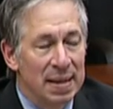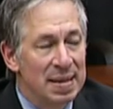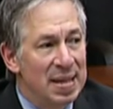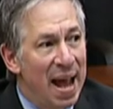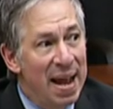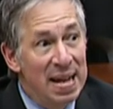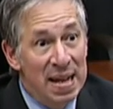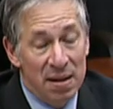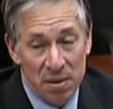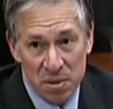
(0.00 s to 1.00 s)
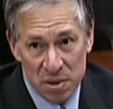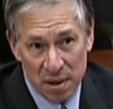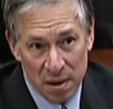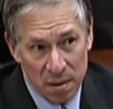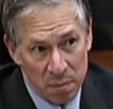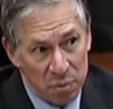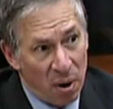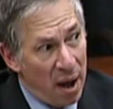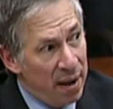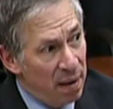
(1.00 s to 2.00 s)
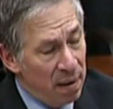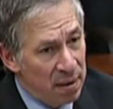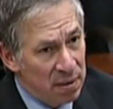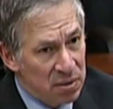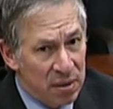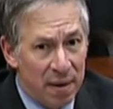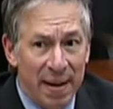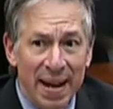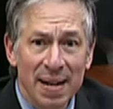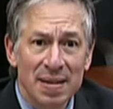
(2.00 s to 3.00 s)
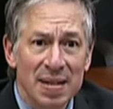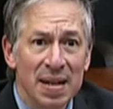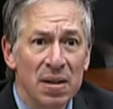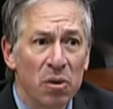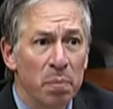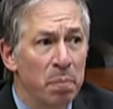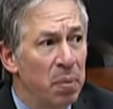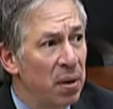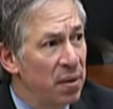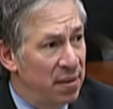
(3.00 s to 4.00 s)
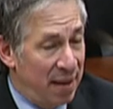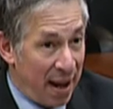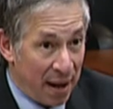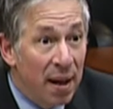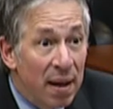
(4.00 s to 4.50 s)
10 years prior to their 18th birthday.